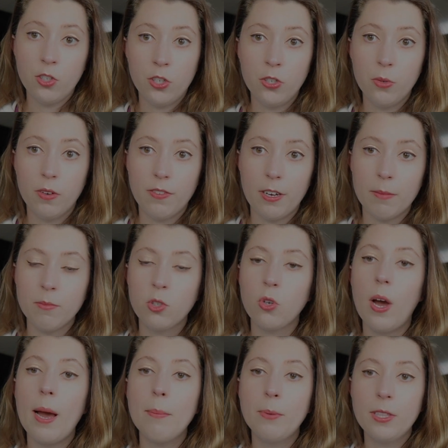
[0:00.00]
2 of them, so
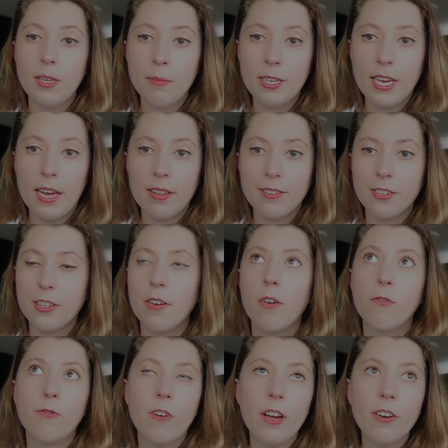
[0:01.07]
I put them together. They were
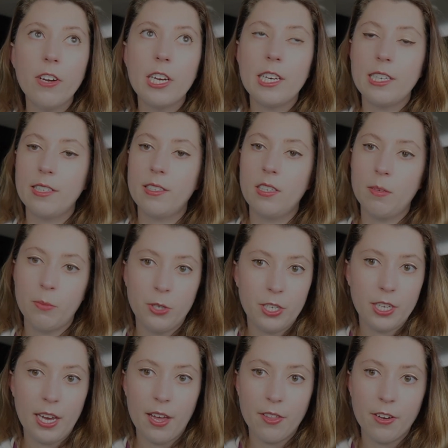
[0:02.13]
very easy to put
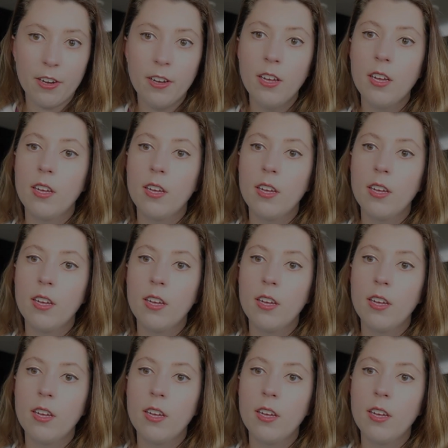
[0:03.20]
together.